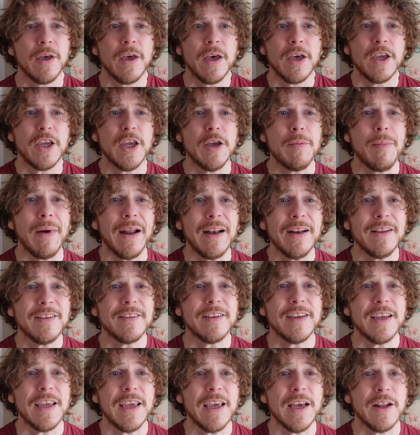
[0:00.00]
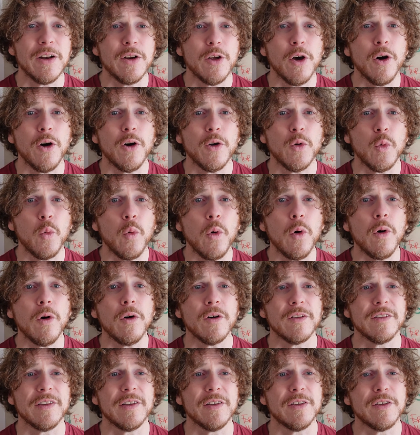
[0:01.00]
Humanity and God
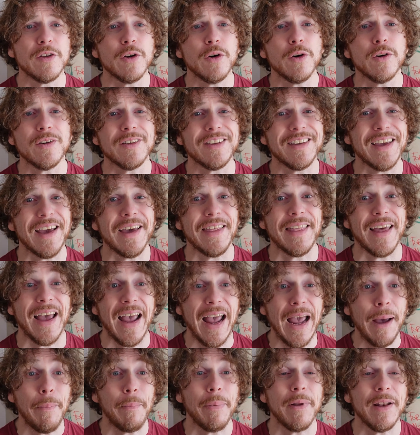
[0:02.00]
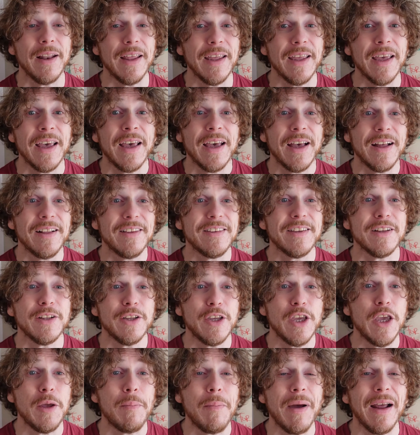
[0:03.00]
walked and talked together happily until
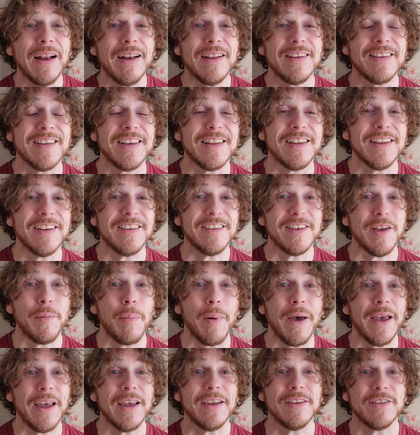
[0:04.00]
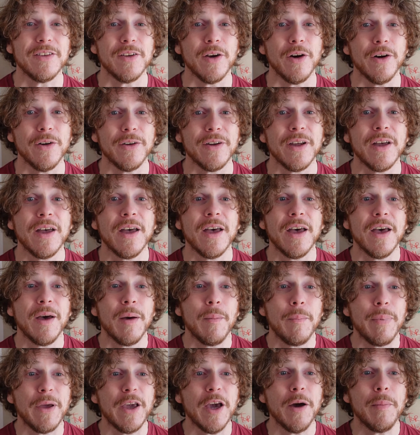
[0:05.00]
humanity disobeys God,
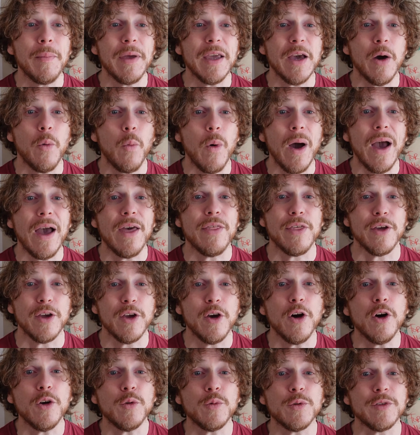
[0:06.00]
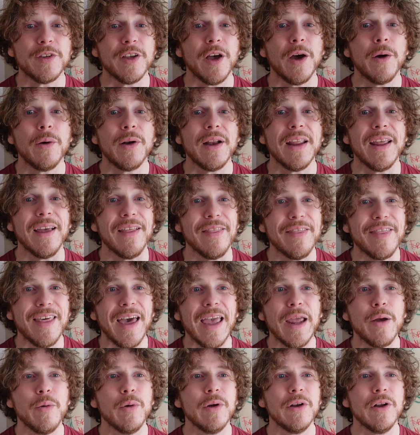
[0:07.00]
becoming aware that God was holy and
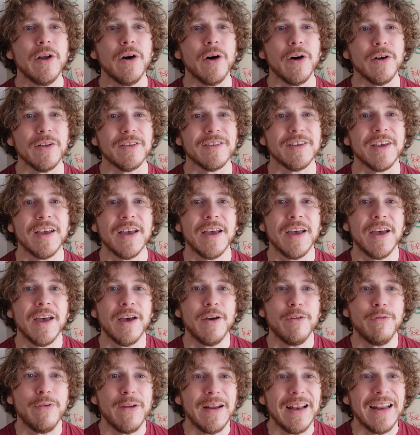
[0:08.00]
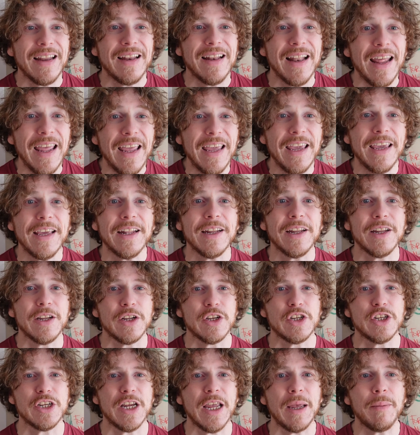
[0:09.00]
they were not. Feeling naked and
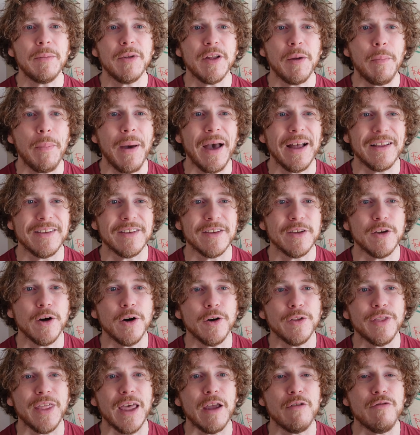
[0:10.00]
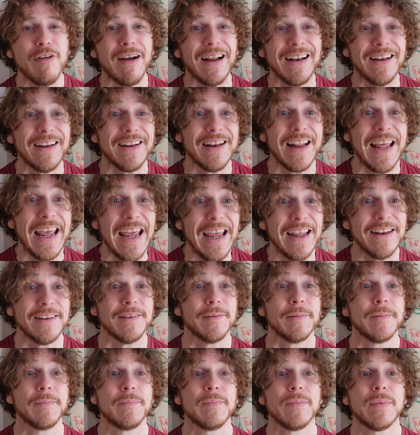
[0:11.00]
ashamed compared to God, they ran and hid.
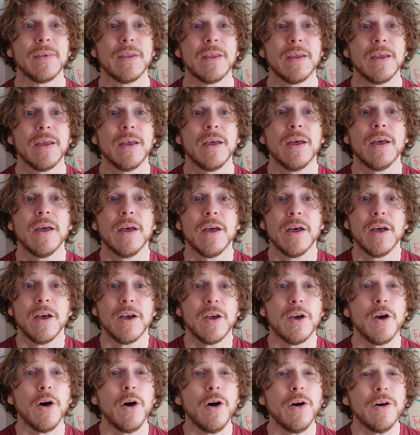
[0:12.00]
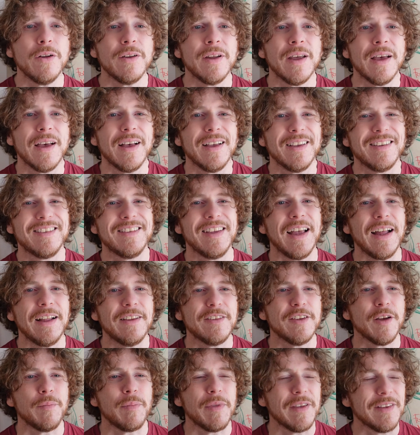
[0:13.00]
God
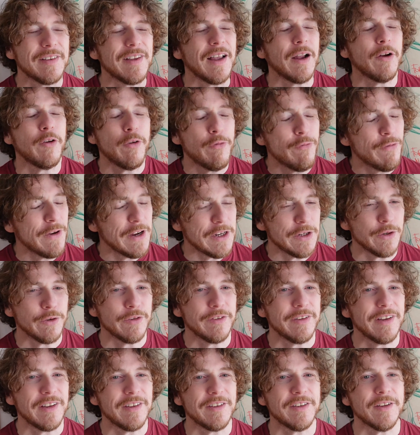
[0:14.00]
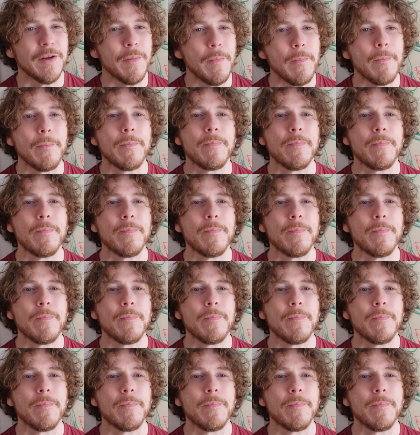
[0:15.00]
sets up the sacrificial system